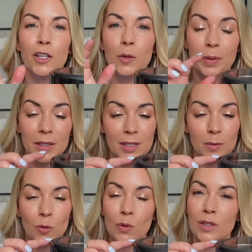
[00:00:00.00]
you put
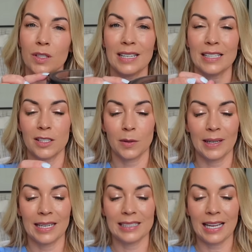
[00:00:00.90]
some water into
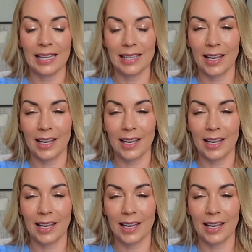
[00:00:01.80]
it, and